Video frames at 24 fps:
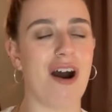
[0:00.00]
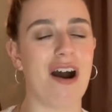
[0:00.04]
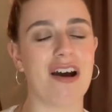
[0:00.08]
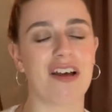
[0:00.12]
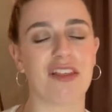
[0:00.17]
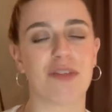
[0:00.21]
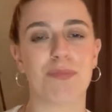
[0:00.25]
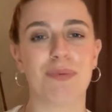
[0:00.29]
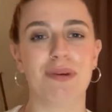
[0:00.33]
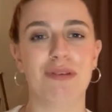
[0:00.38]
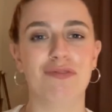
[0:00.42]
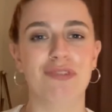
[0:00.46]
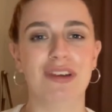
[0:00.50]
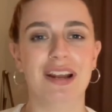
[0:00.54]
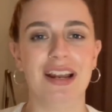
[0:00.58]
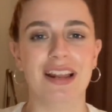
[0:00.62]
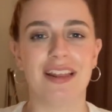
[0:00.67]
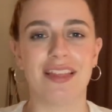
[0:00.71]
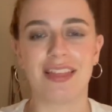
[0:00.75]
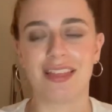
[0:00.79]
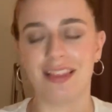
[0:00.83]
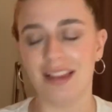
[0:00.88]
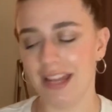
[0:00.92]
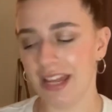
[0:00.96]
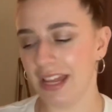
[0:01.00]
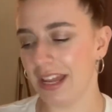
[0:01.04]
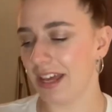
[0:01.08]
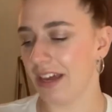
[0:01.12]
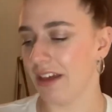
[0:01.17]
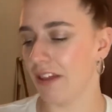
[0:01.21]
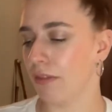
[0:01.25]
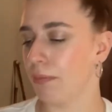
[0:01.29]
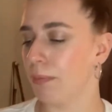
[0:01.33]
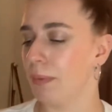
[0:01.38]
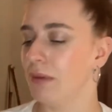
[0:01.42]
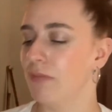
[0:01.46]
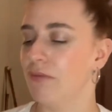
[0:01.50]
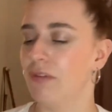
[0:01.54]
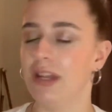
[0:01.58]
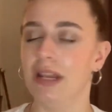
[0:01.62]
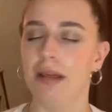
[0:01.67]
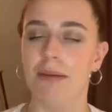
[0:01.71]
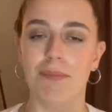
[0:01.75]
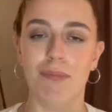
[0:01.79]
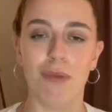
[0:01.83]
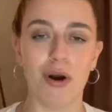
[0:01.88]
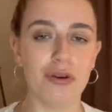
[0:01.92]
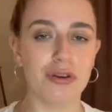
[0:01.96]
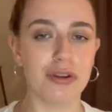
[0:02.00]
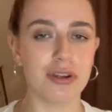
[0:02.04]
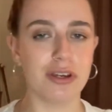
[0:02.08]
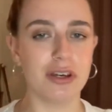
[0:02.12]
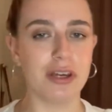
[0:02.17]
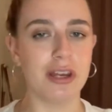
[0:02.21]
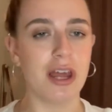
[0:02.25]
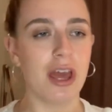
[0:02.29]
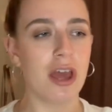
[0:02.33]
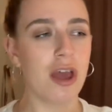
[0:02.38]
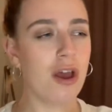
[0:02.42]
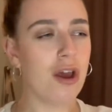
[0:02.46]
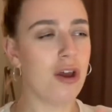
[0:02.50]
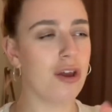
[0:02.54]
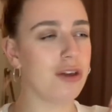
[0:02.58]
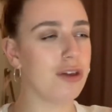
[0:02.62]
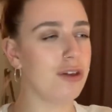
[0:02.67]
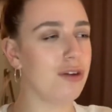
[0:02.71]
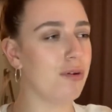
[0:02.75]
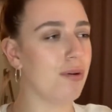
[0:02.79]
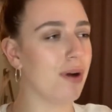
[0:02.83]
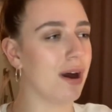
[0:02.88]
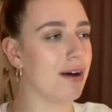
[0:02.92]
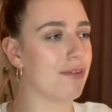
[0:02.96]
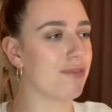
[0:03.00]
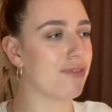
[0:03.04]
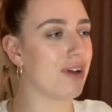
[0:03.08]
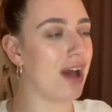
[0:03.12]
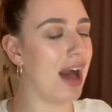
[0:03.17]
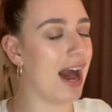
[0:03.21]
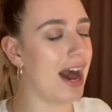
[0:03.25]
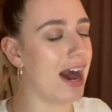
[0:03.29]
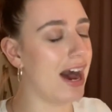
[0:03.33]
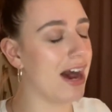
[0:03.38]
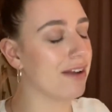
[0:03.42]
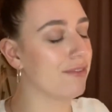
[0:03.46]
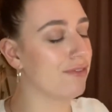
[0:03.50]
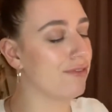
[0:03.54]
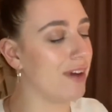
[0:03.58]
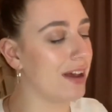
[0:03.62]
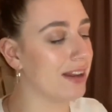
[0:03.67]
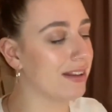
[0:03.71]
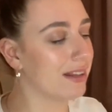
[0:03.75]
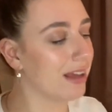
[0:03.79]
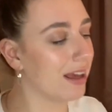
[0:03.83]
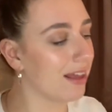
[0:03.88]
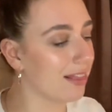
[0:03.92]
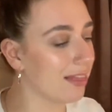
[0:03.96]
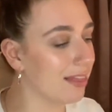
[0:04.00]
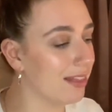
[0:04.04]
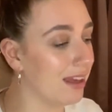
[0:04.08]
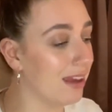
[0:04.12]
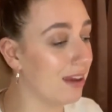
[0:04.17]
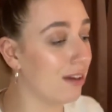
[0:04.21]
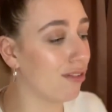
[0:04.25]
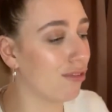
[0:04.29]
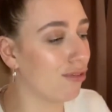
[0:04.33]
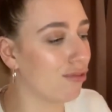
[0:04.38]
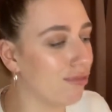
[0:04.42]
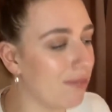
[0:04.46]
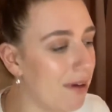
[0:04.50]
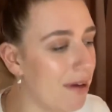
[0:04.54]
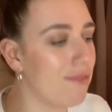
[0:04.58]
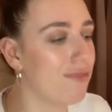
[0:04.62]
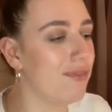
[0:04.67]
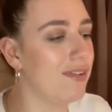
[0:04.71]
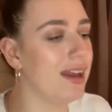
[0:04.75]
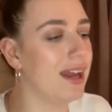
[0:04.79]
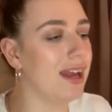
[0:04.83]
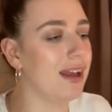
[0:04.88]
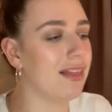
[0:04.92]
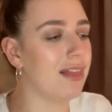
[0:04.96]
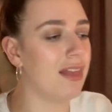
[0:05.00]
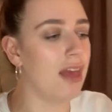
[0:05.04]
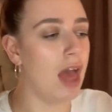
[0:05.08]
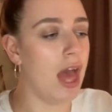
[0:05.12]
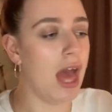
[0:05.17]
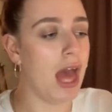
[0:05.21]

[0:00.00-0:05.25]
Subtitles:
has been really slick, has been really modern. You have had fantastic graphics.